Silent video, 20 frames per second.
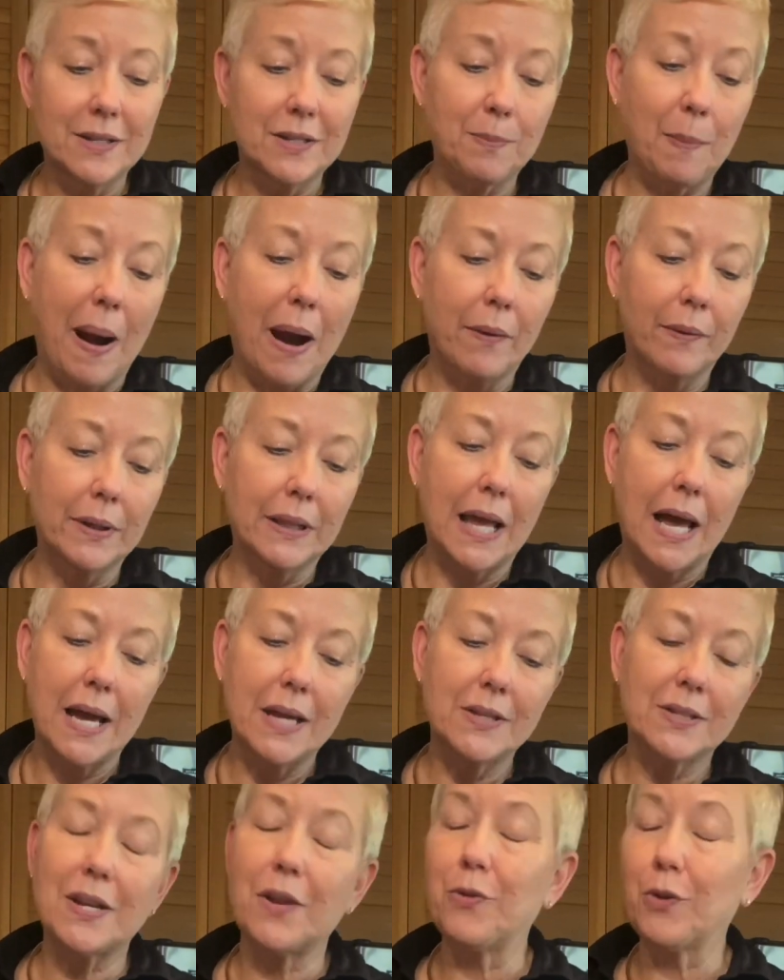
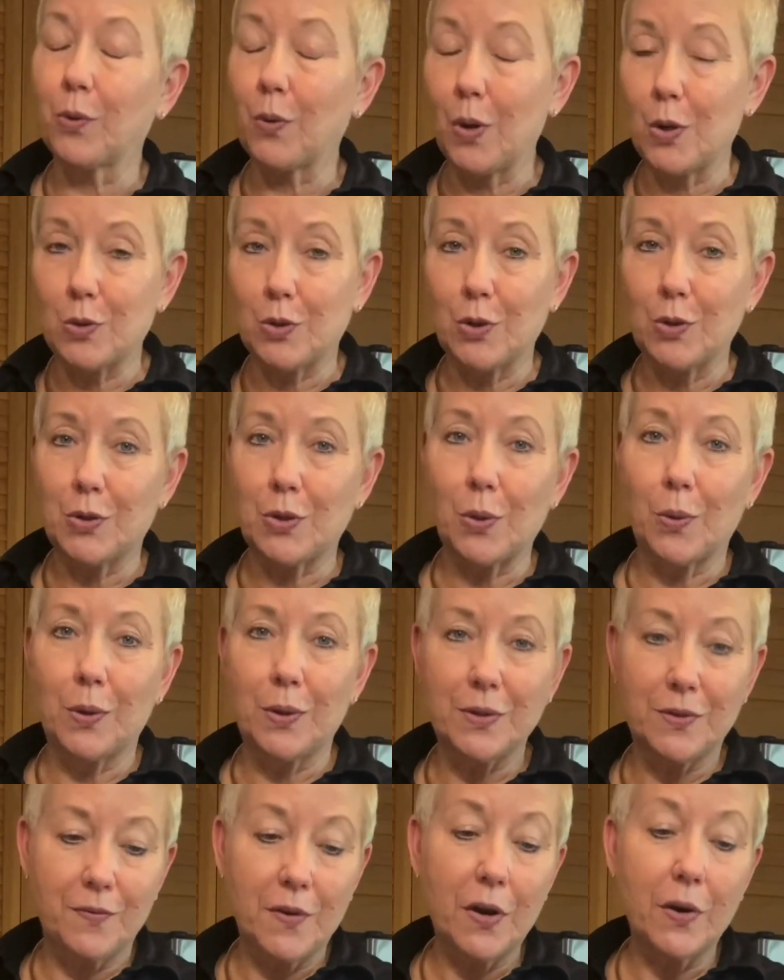spiralized in the grocery store
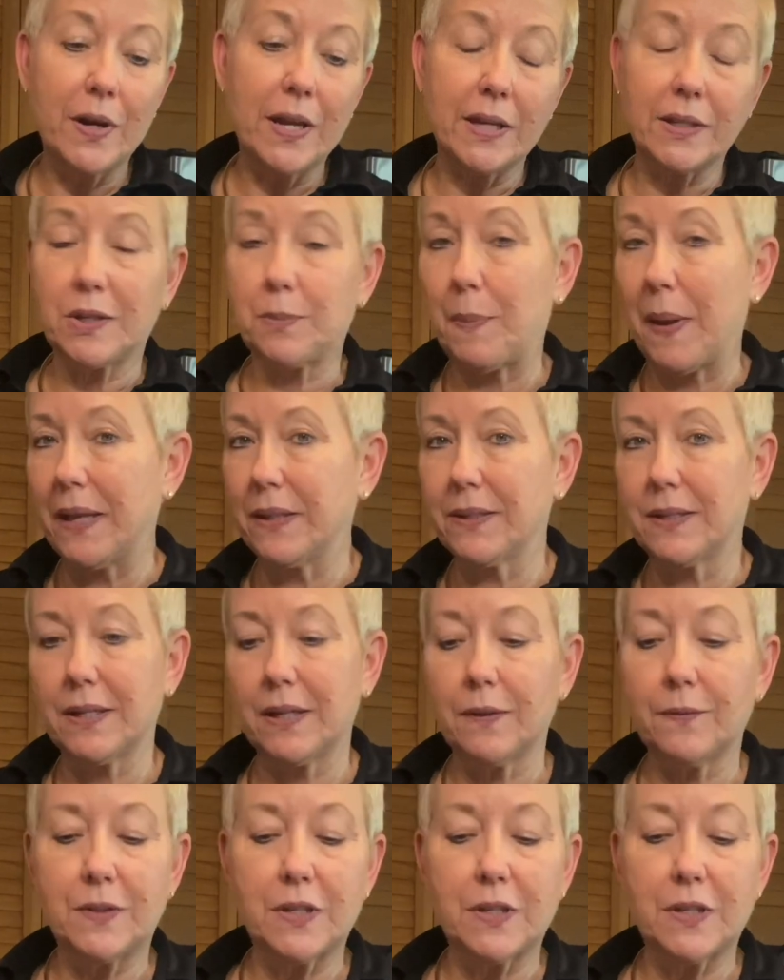is very expensive.